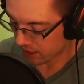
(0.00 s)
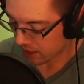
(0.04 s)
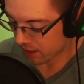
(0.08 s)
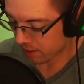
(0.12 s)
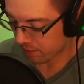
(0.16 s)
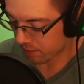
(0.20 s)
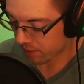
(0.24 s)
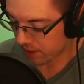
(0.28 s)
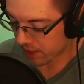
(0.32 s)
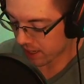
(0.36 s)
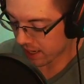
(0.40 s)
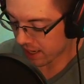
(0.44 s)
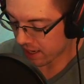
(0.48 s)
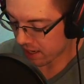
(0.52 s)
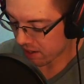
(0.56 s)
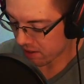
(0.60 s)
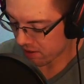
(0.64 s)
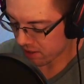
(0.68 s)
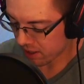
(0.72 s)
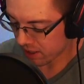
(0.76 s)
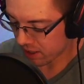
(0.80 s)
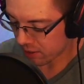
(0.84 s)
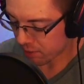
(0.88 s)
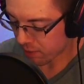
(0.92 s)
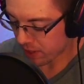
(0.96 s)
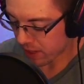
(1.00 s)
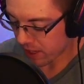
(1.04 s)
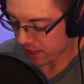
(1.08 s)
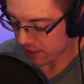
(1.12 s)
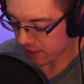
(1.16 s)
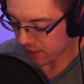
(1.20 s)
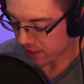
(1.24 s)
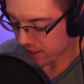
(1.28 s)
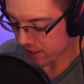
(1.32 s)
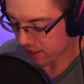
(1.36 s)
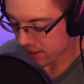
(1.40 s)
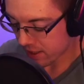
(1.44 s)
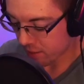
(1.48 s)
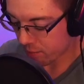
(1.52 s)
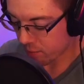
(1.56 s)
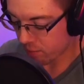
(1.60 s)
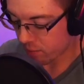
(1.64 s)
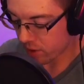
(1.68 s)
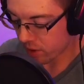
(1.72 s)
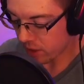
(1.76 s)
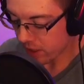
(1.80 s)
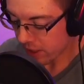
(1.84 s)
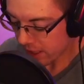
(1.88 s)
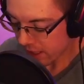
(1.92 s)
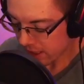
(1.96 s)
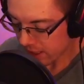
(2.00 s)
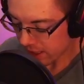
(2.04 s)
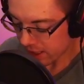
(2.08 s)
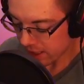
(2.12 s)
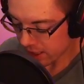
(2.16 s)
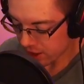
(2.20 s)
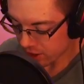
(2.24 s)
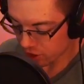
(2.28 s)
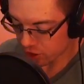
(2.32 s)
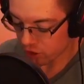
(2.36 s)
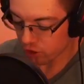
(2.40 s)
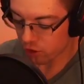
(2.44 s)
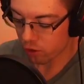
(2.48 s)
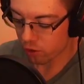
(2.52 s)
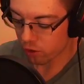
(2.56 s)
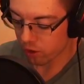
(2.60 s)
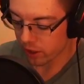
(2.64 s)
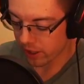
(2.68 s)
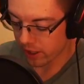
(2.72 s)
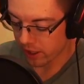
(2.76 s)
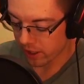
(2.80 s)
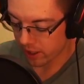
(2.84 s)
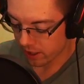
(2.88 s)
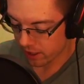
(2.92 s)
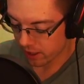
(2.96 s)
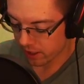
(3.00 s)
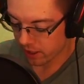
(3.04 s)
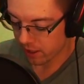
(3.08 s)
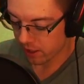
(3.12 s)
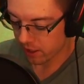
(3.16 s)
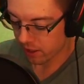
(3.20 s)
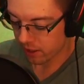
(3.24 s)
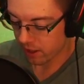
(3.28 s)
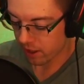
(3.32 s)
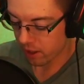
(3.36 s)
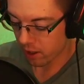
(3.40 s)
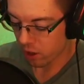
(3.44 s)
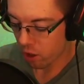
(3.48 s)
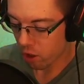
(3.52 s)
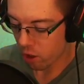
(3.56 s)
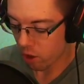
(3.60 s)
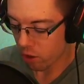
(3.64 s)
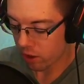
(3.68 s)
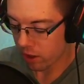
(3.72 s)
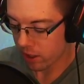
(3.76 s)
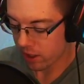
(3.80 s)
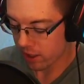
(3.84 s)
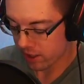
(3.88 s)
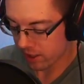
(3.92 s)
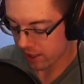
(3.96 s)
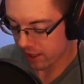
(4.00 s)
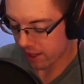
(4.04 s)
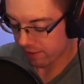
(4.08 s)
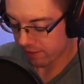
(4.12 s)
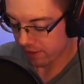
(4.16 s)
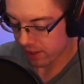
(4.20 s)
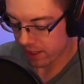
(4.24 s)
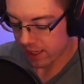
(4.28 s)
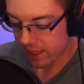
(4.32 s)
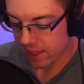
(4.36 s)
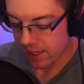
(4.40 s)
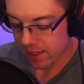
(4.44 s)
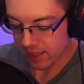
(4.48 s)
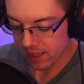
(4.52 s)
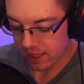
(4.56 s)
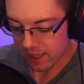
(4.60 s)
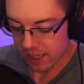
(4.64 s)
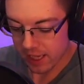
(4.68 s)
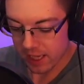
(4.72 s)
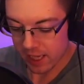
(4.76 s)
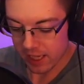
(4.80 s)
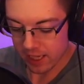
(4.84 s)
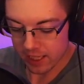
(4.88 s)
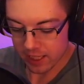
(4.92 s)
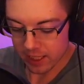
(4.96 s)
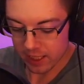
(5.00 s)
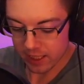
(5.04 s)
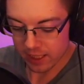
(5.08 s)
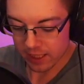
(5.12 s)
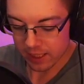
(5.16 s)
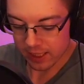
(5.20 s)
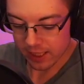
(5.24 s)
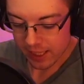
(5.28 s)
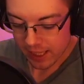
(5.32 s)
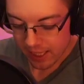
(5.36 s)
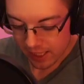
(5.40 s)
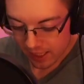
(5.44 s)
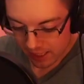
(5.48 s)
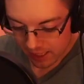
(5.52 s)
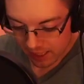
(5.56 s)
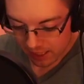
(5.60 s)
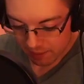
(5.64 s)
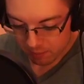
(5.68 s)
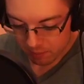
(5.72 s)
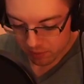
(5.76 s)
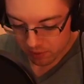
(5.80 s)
But now this base is completely destroyed, and all that is left is the cleanup.